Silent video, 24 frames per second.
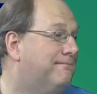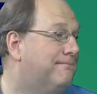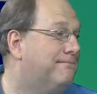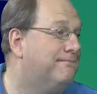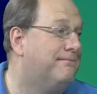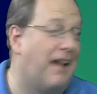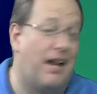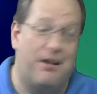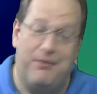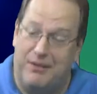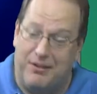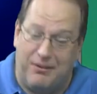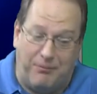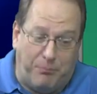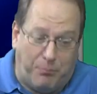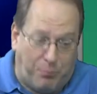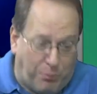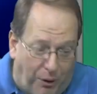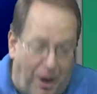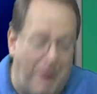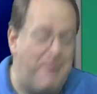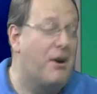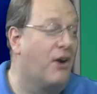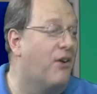That
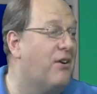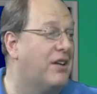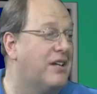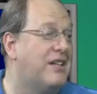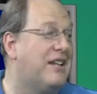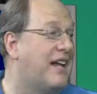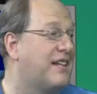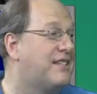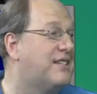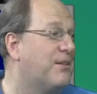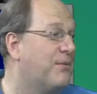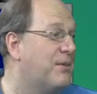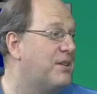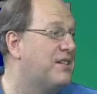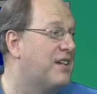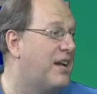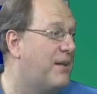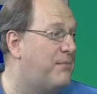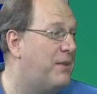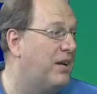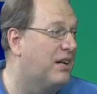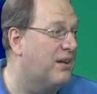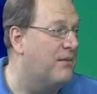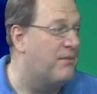primarily that's the reason I
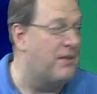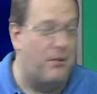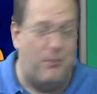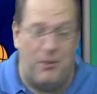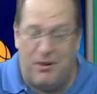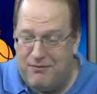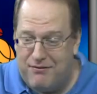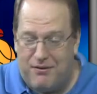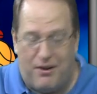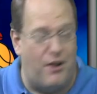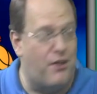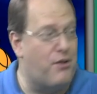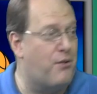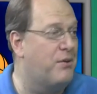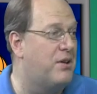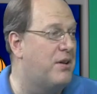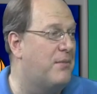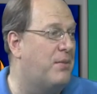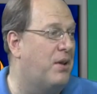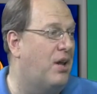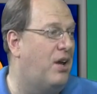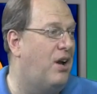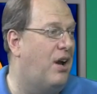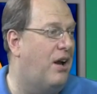picked them. They went farther in the
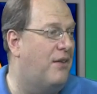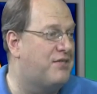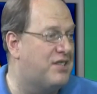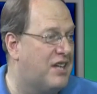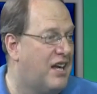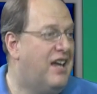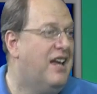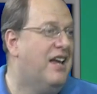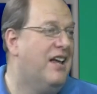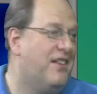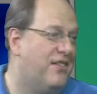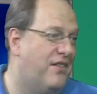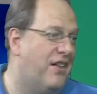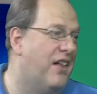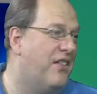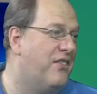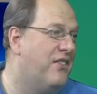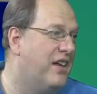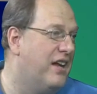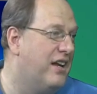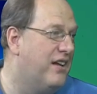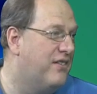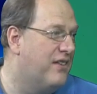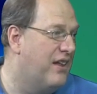playoffs than
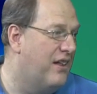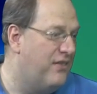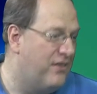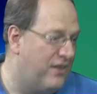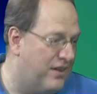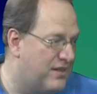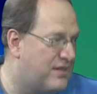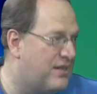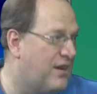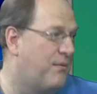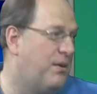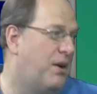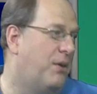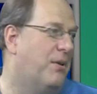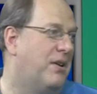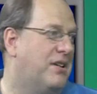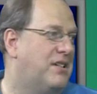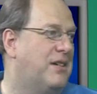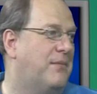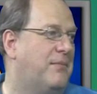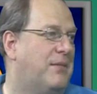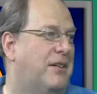the than the 71 team did.